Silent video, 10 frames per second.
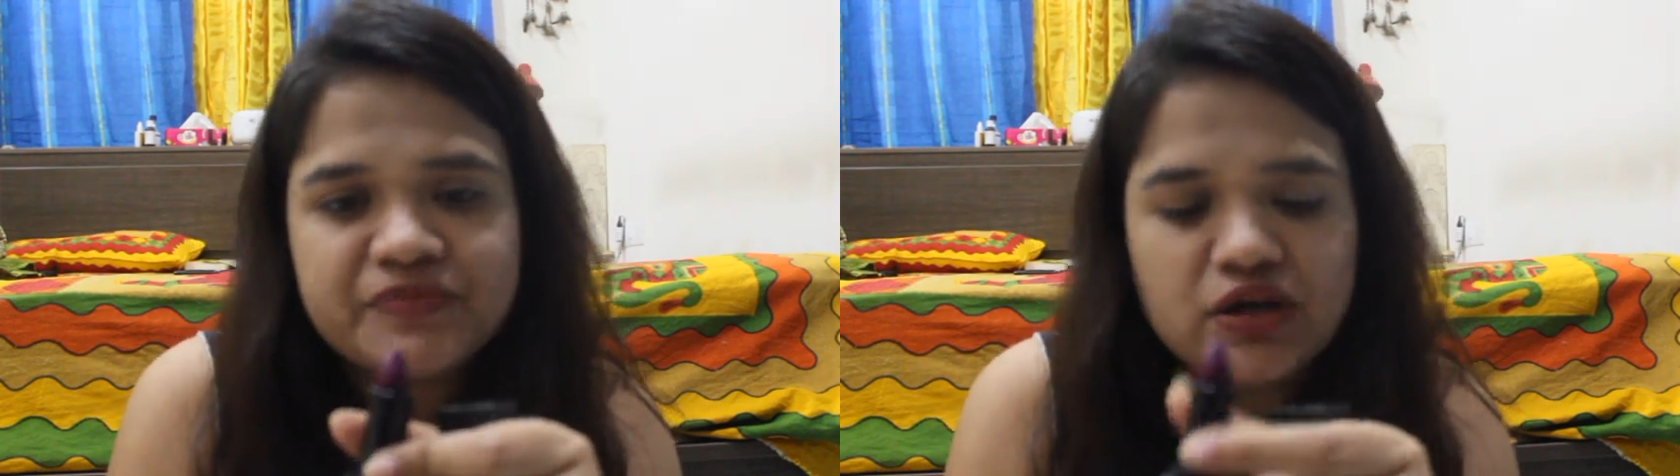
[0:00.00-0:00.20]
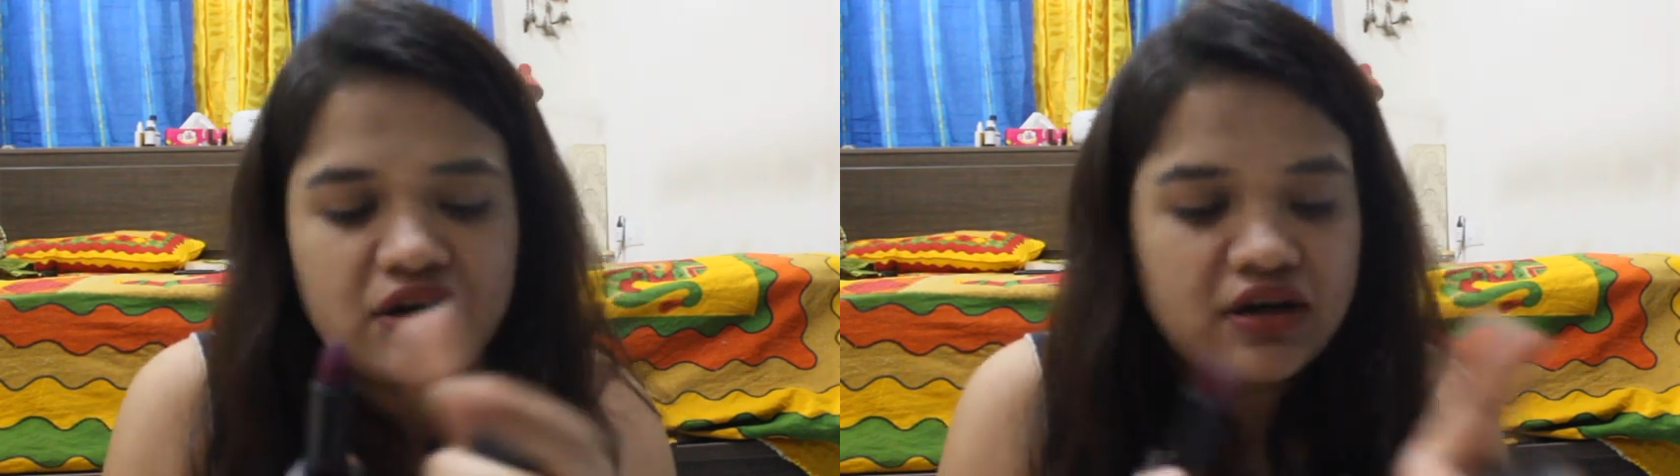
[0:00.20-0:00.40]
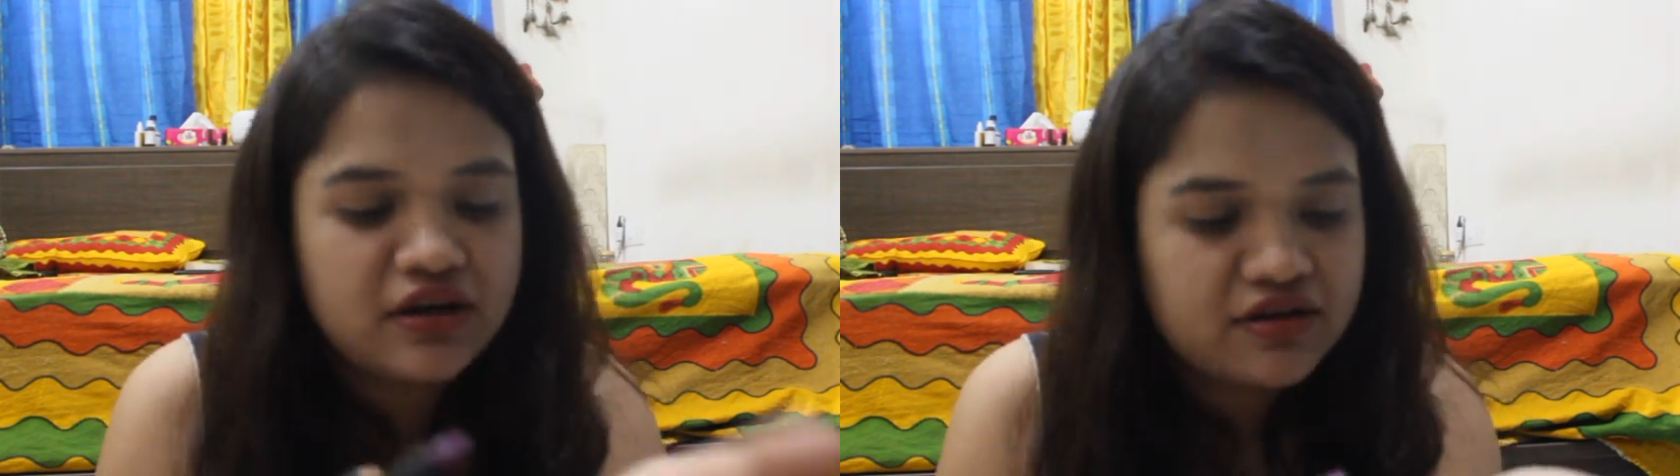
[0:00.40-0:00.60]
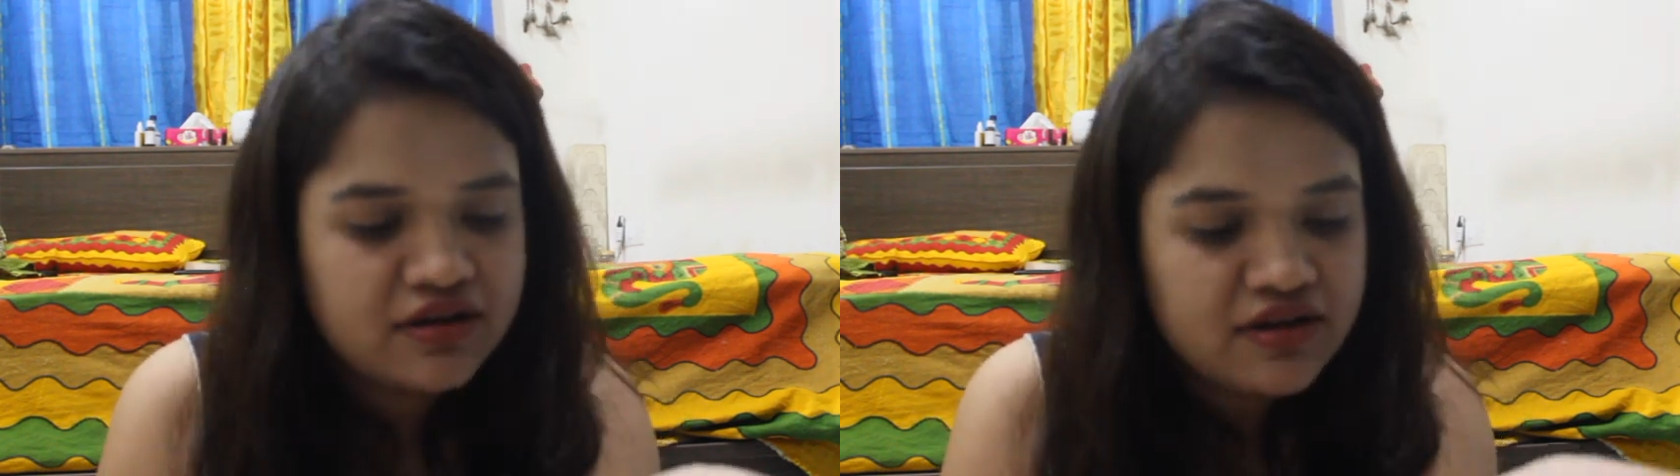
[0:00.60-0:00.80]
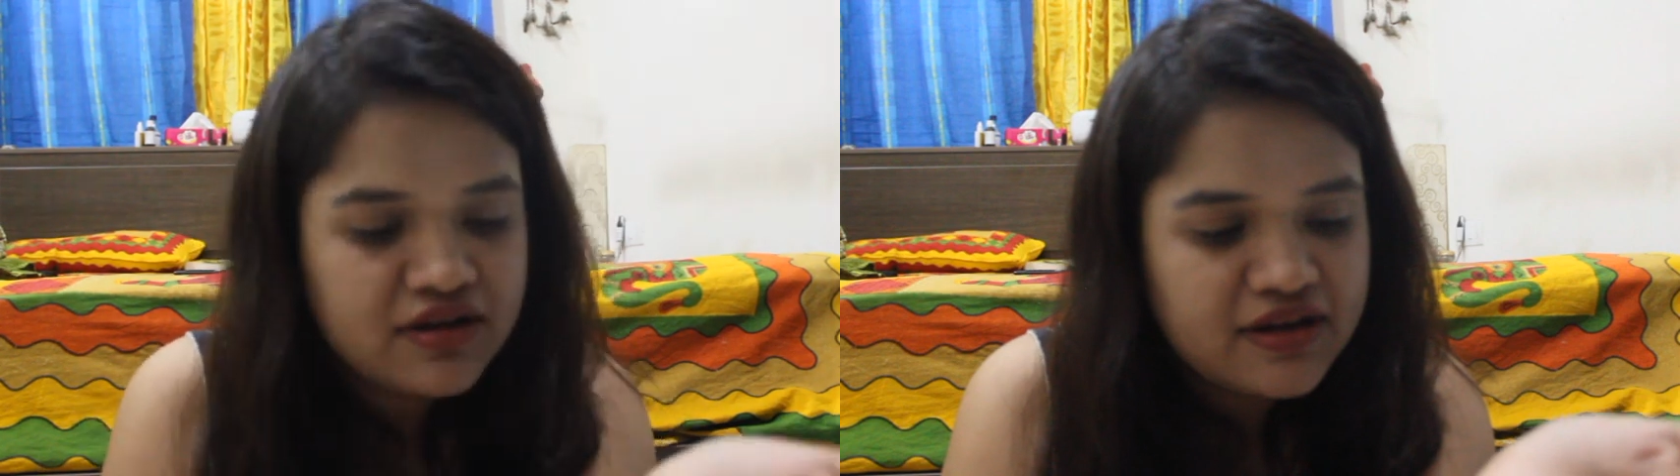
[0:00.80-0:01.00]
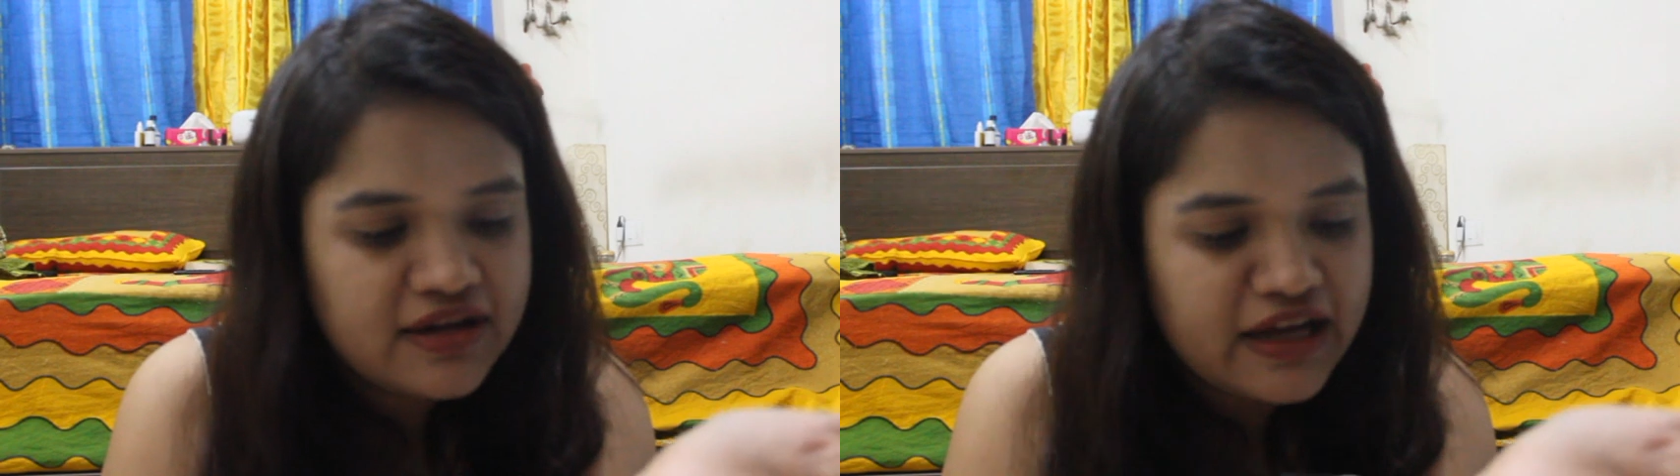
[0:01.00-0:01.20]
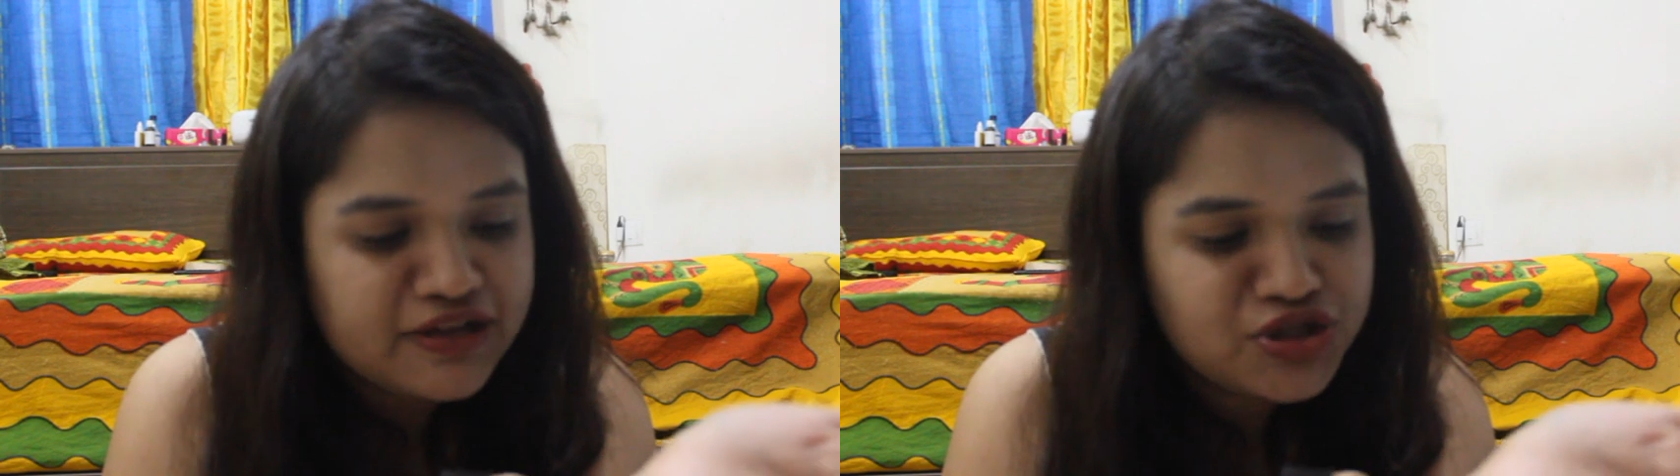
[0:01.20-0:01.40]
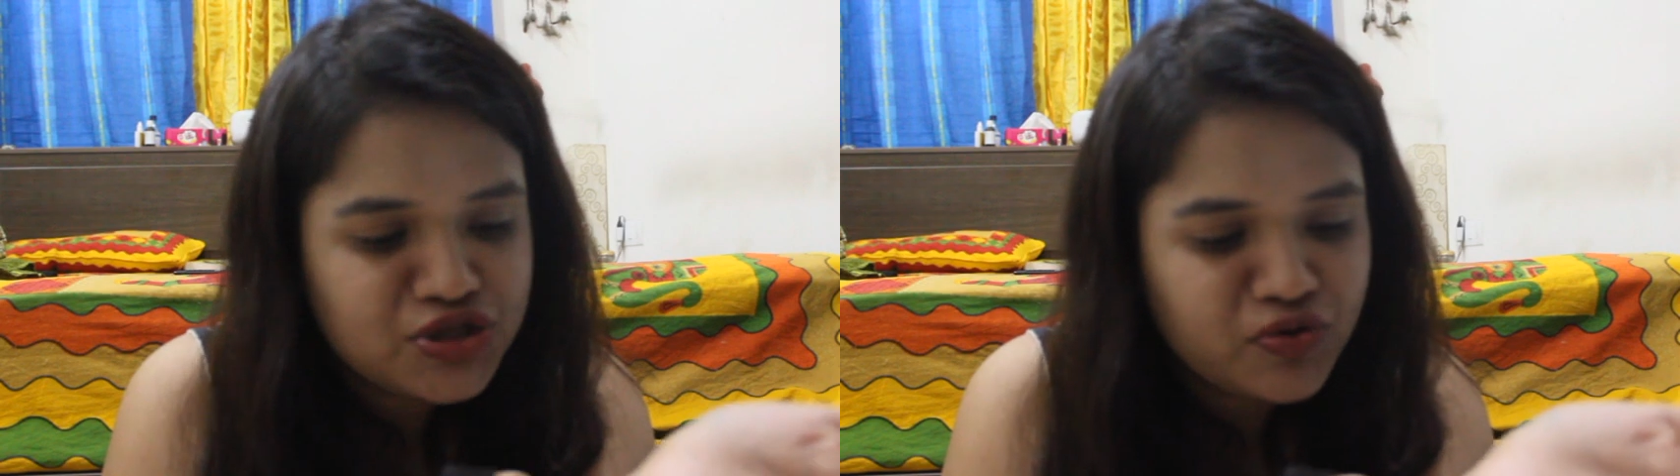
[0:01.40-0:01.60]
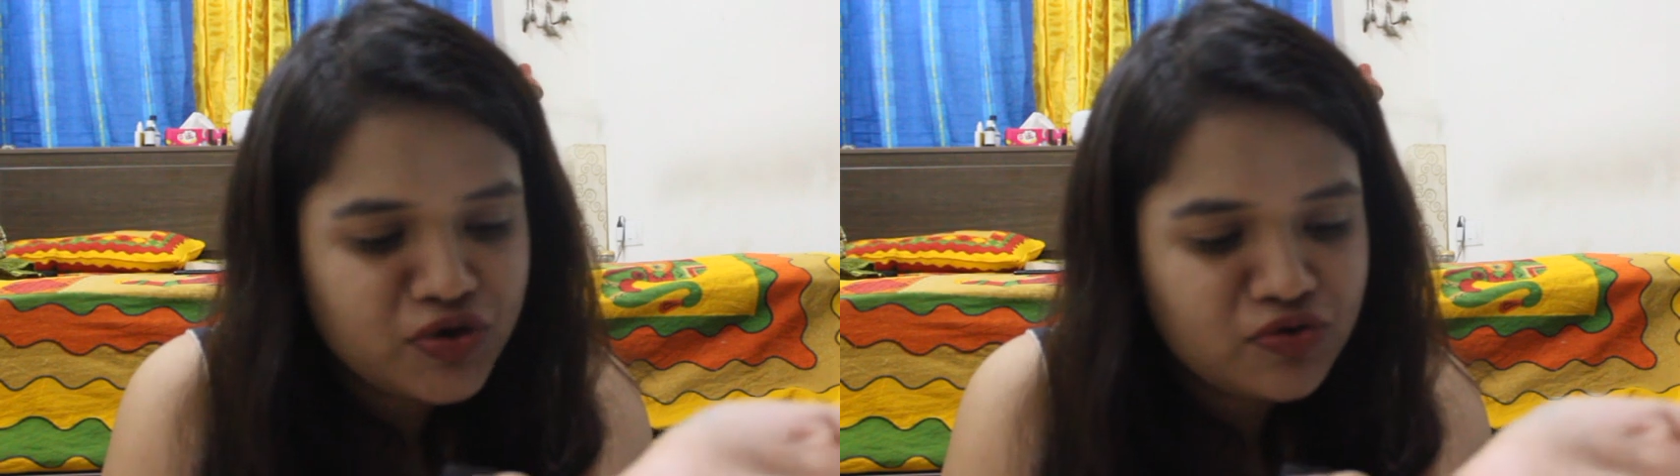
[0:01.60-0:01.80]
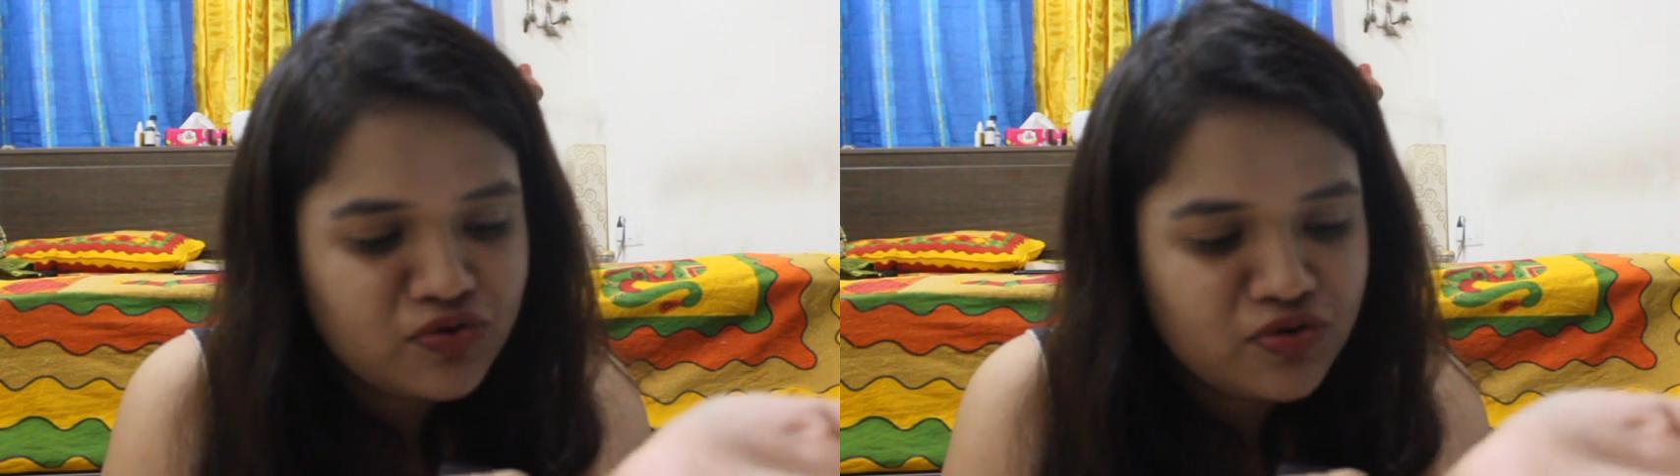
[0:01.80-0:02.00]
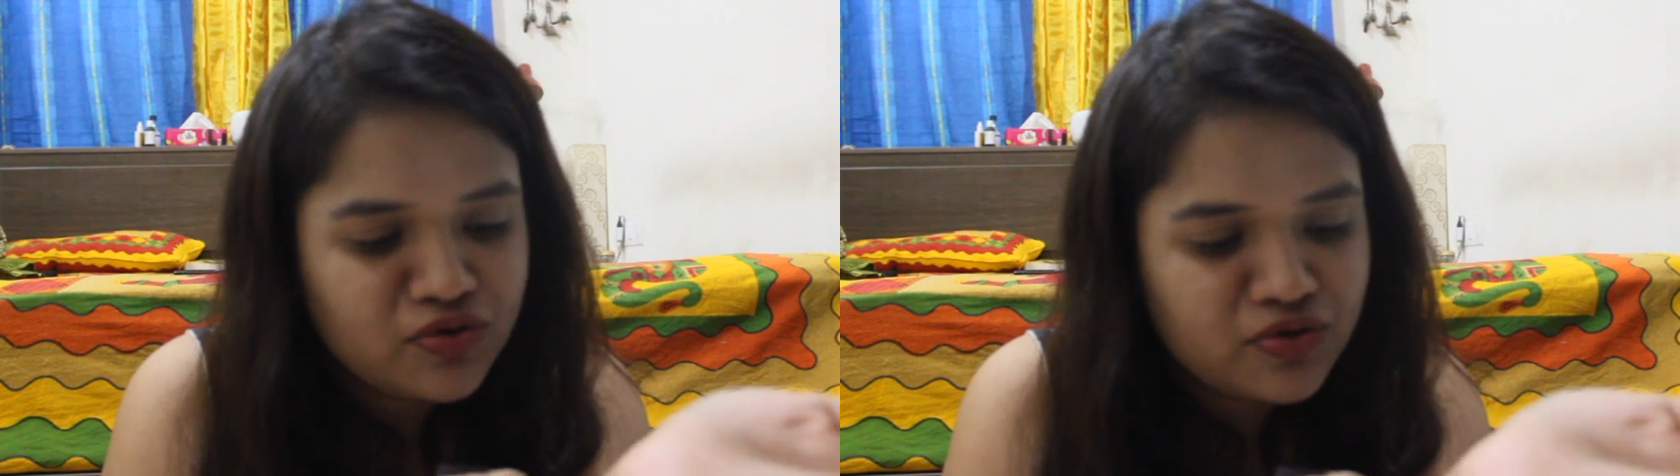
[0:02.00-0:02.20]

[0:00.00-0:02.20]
Oh, I'll show you